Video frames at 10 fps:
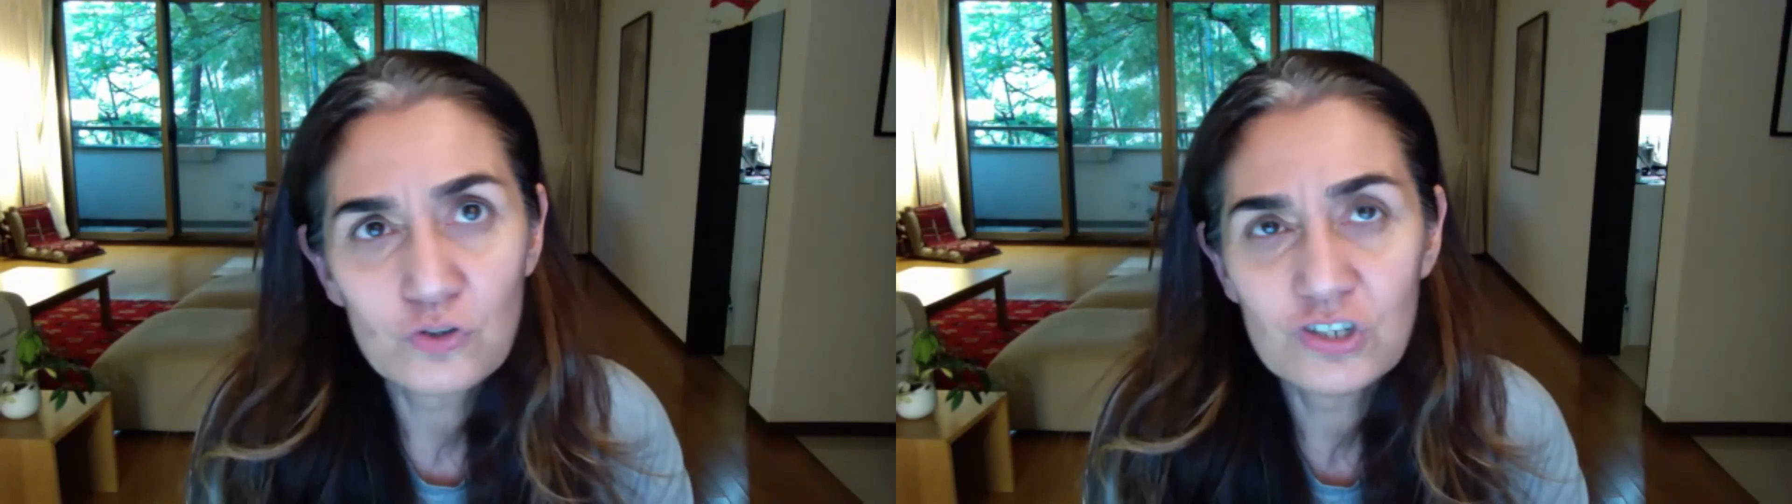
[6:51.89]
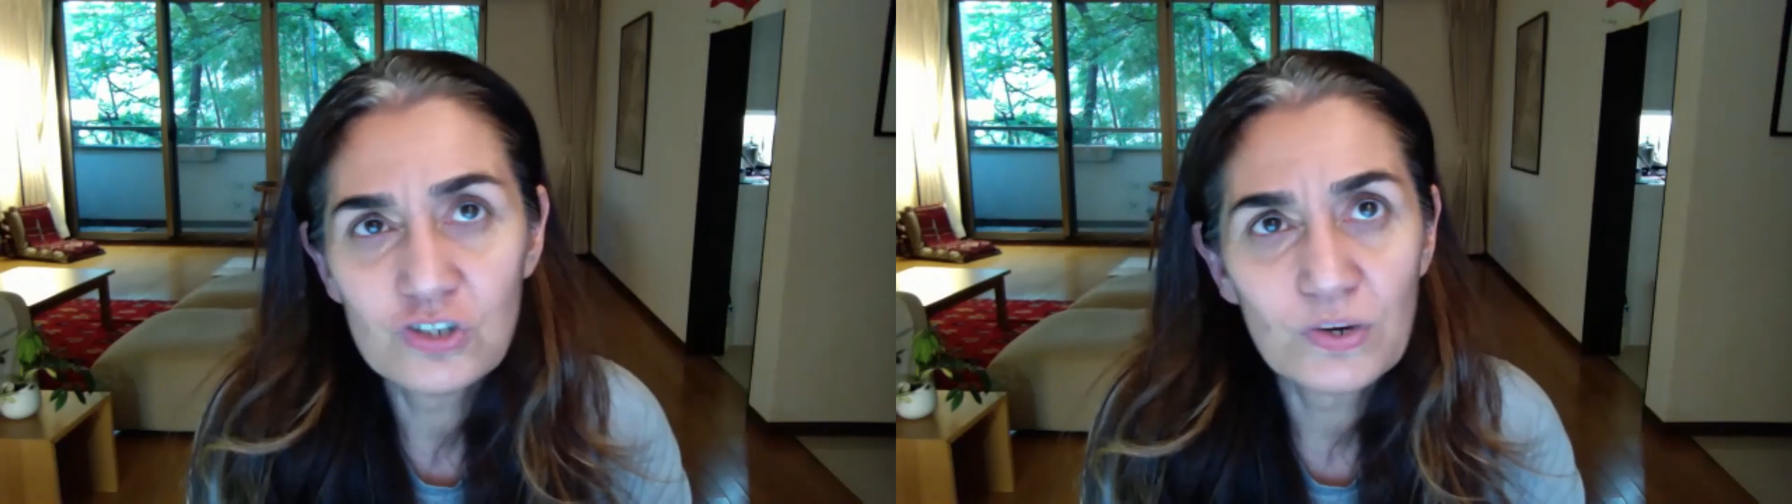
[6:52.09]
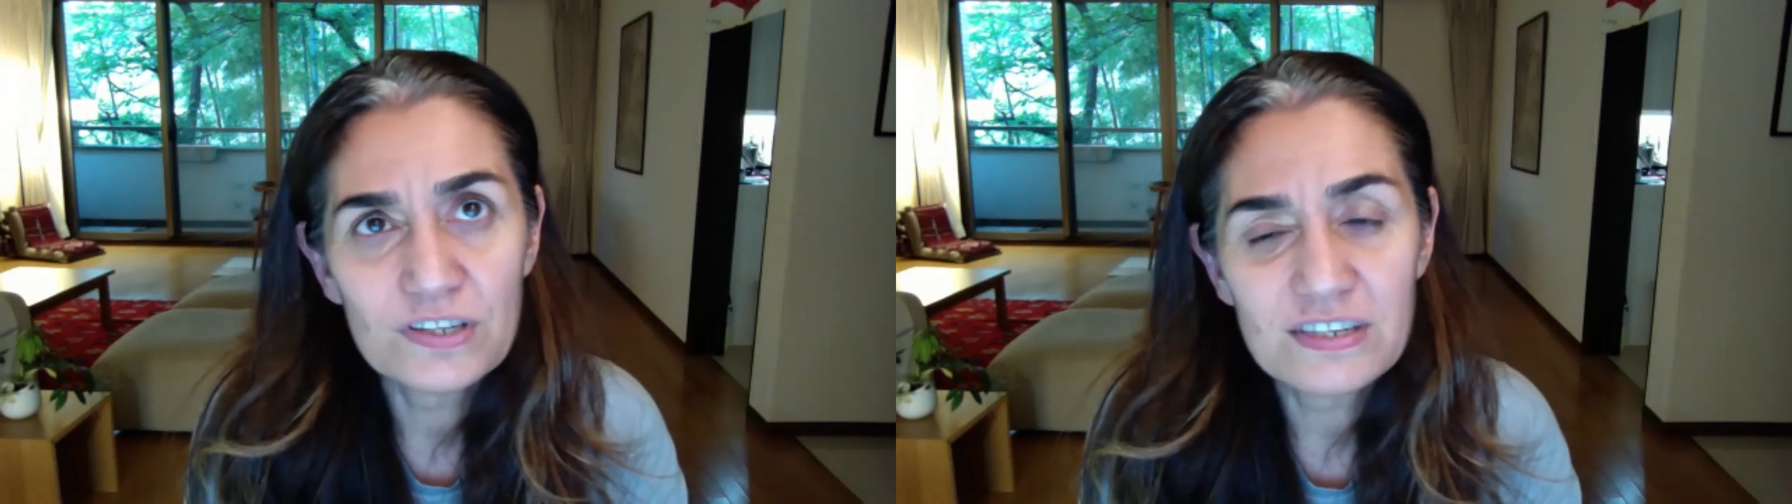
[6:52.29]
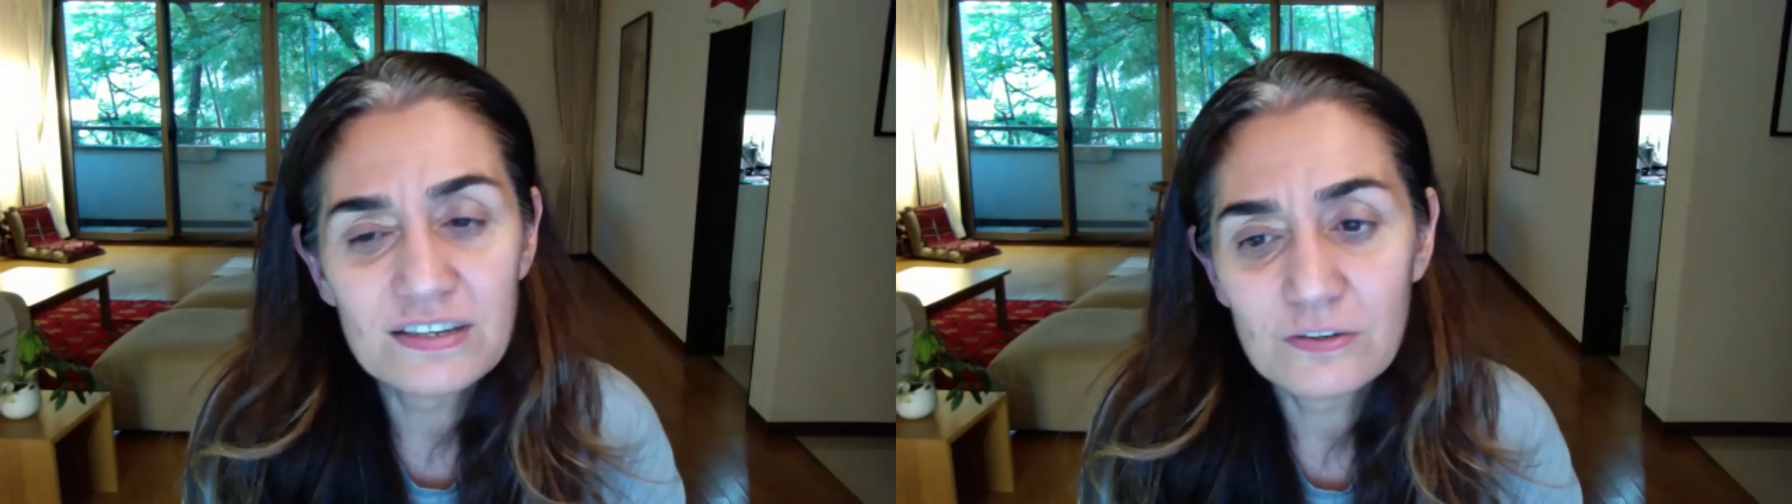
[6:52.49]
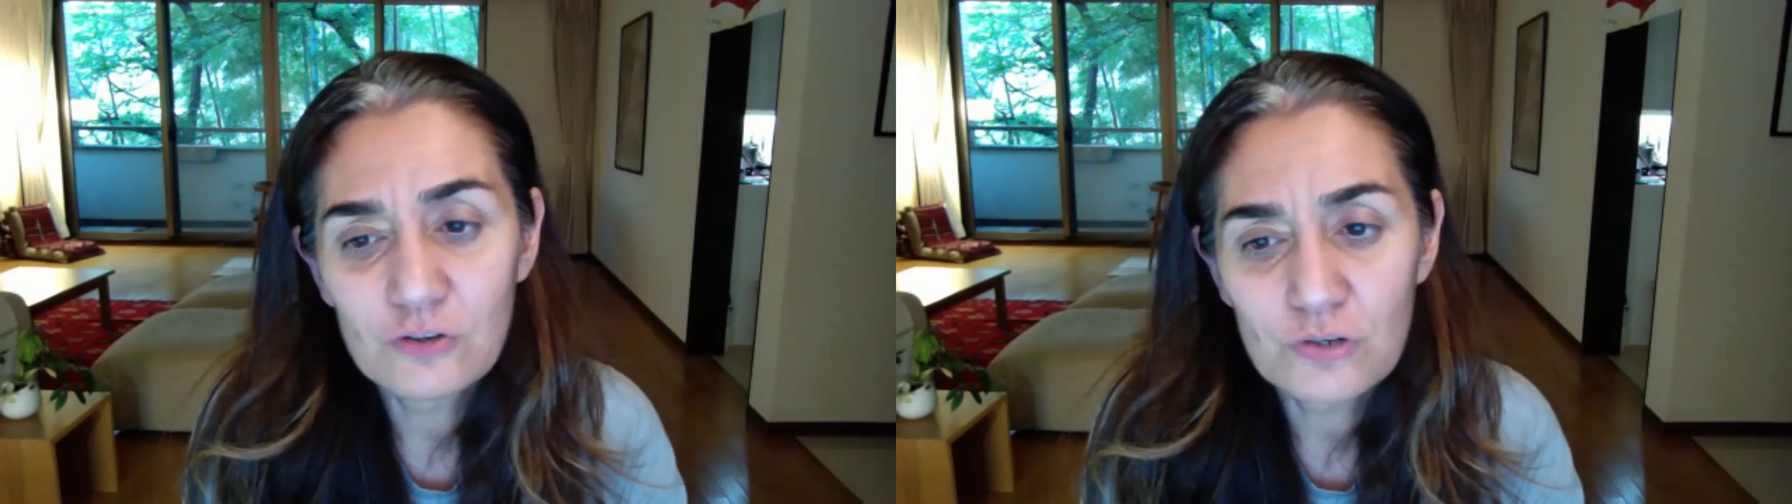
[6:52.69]
G20
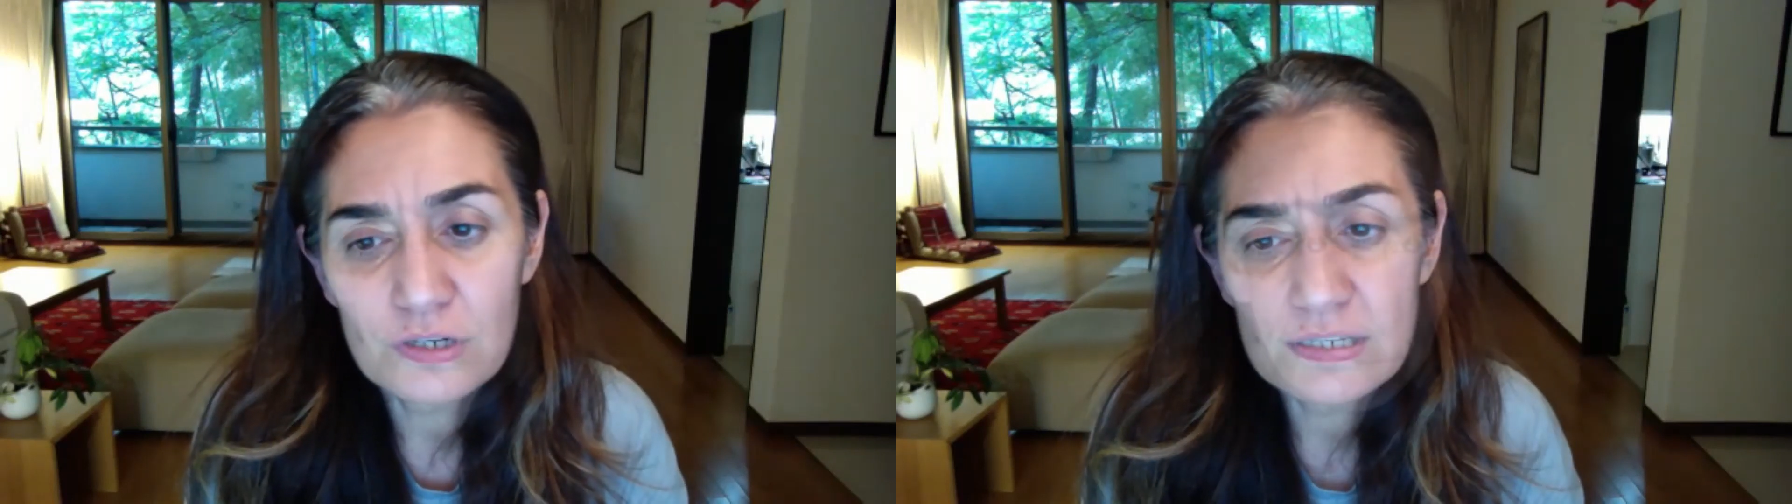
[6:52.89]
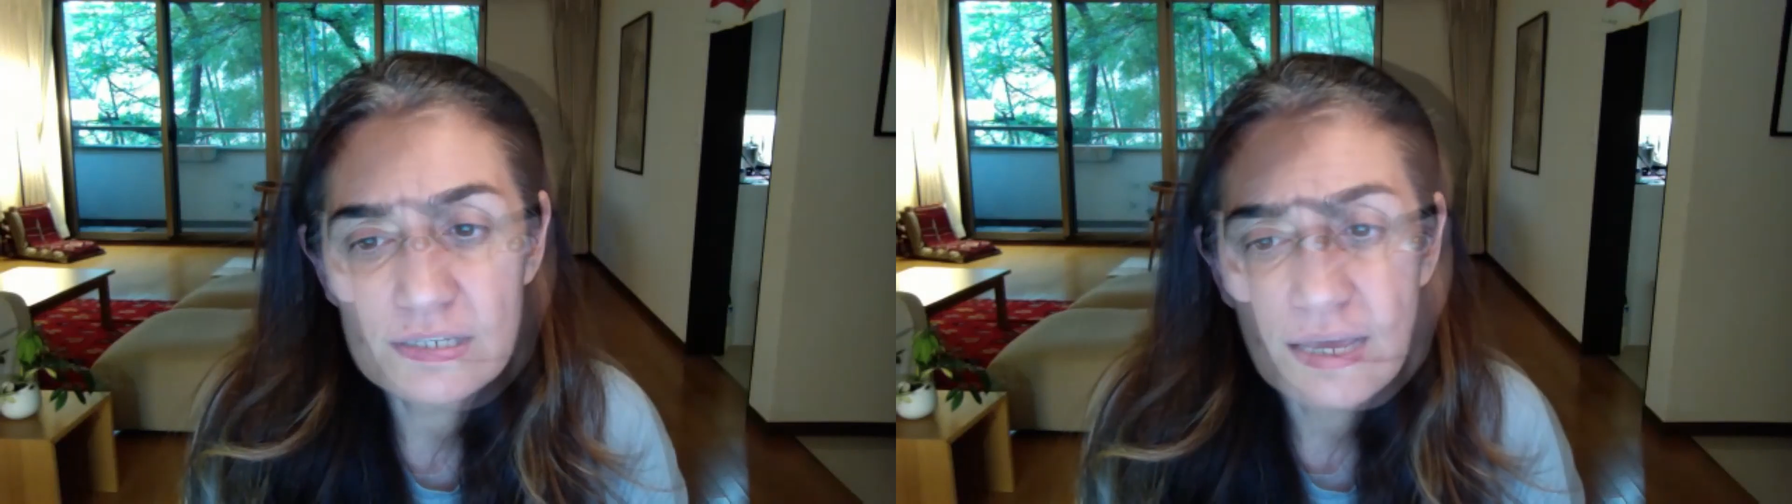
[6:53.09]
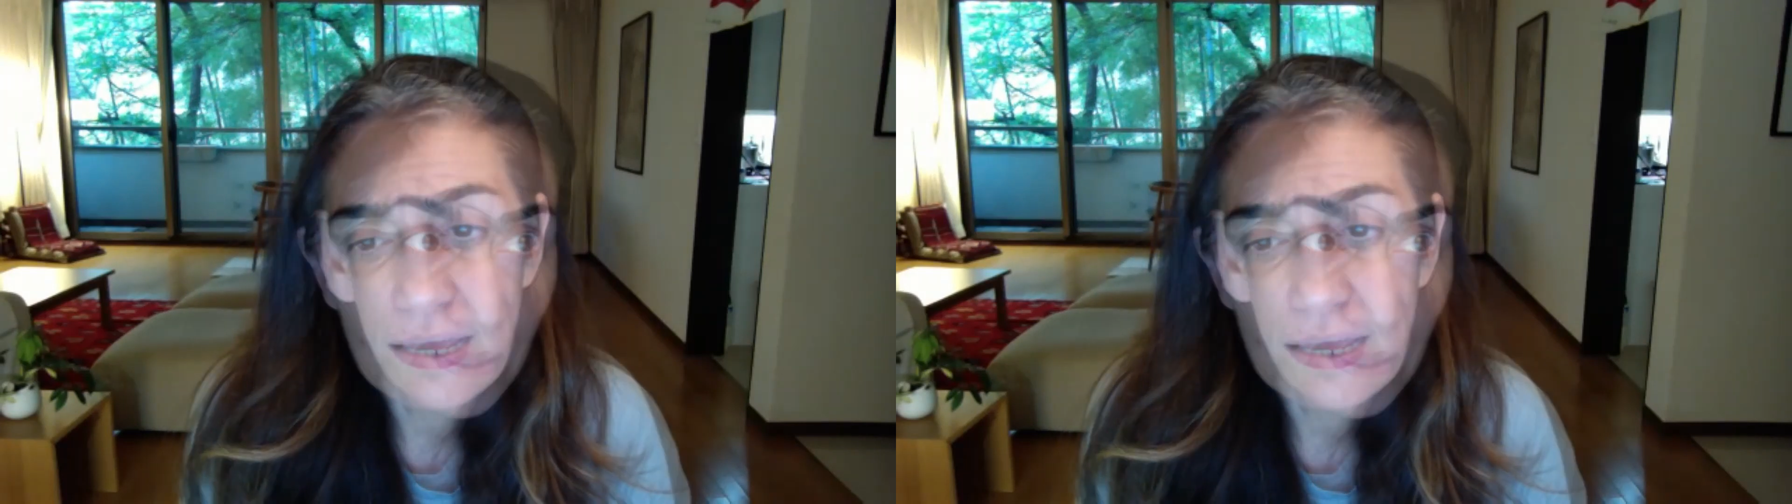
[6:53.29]
countries.